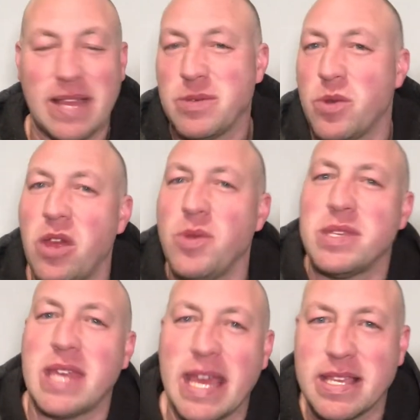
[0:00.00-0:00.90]
It's one of
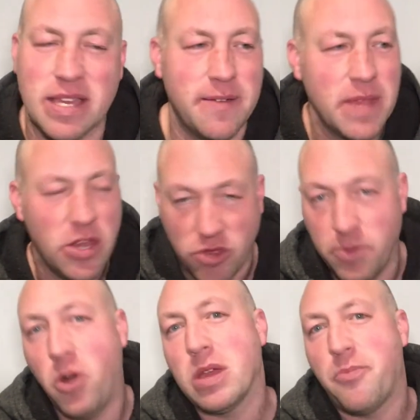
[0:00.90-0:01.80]
those things that the
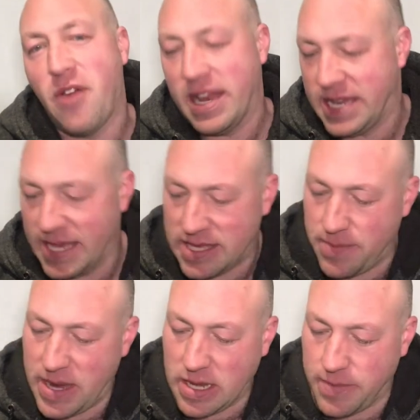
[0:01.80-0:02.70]
more you practice, the
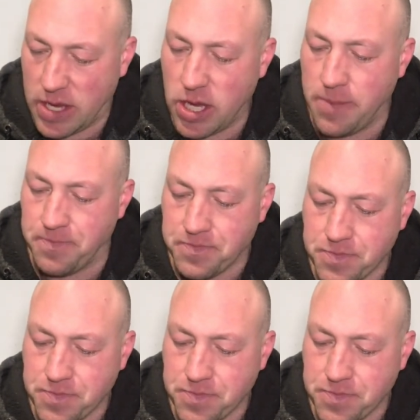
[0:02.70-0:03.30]
better you become.